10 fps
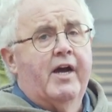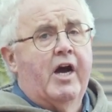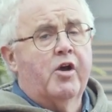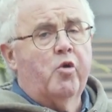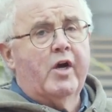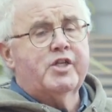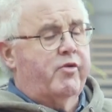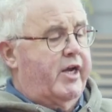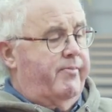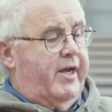I'd always
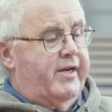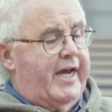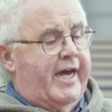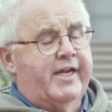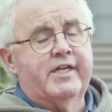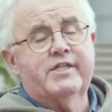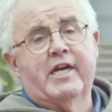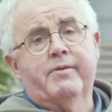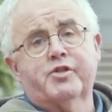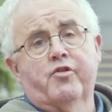recommend adding
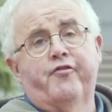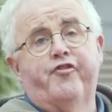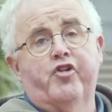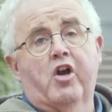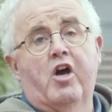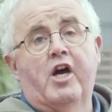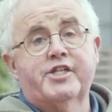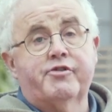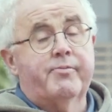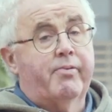some sort of
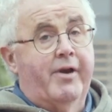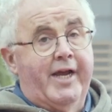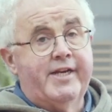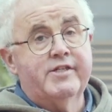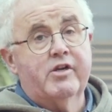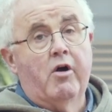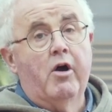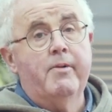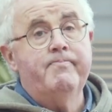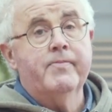fertiliser at planting
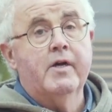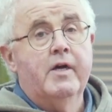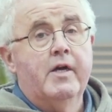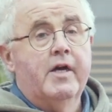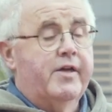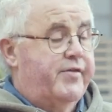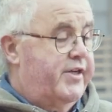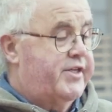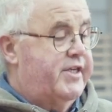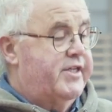time.
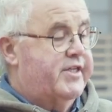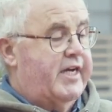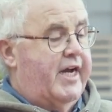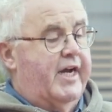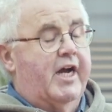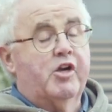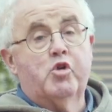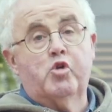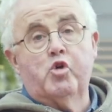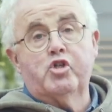This is a
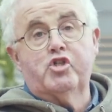good